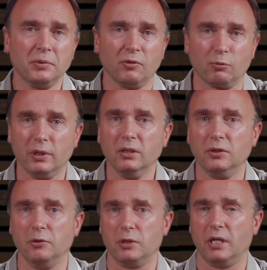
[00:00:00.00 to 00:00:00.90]
The real
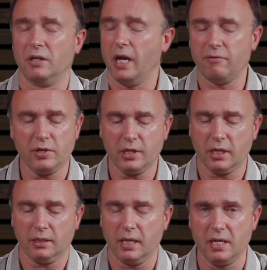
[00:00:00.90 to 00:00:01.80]
news here,
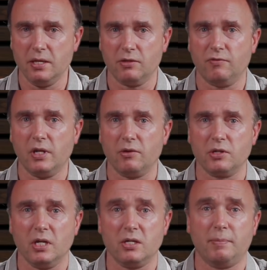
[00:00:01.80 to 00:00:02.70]
everything in this video
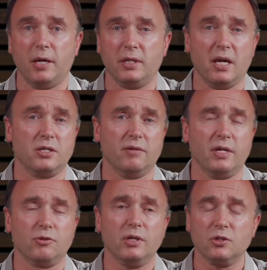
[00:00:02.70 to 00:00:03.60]
is about the
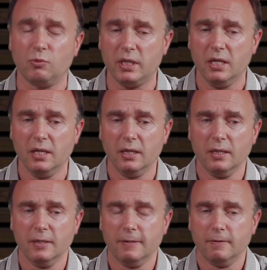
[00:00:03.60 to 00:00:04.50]
a7S III,
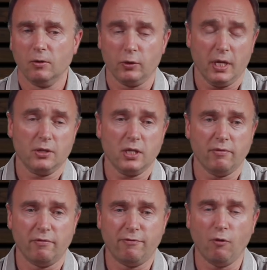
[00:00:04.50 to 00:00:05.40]
or the
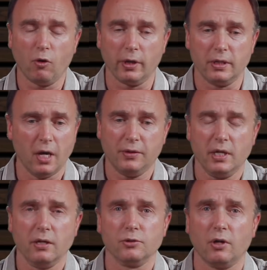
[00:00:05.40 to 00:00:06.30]
a7 IV, not
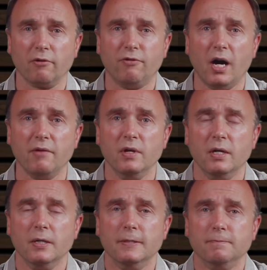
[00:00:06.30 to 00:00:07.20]
the EOS R5.
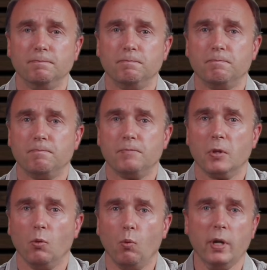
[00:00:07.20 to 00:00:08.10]

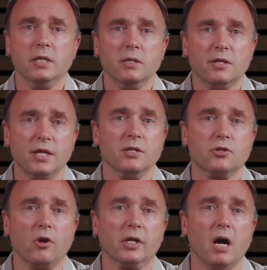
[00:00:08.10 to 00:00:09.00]
When things
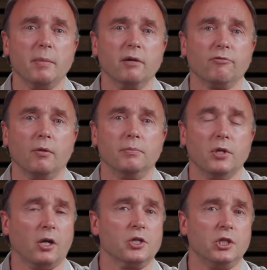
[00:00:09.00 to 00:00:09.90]
start coming from
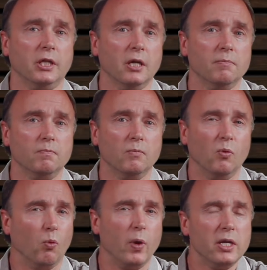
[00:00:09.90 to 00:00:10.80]
Nokishita,
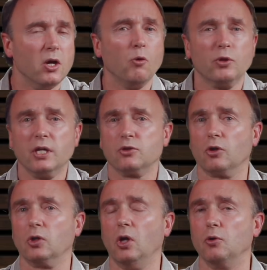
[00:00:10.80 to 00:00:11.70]
we know things
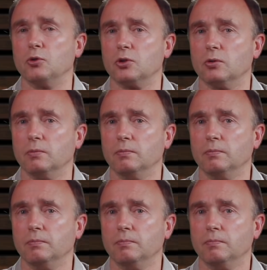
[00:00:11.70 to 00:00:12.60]
are close.
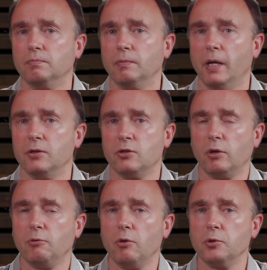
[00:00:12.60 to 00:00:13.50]
And
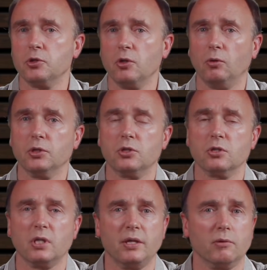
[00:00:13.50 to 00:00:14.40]
Sony rumors told us
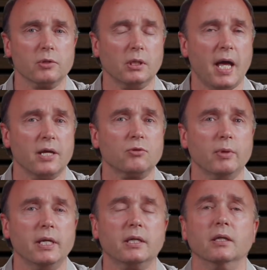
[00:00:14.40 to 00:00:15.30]
just, I think it was last
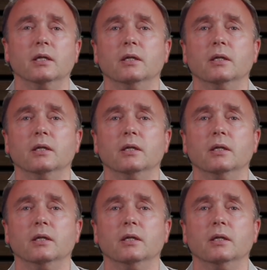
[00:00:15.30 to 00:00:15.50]
week,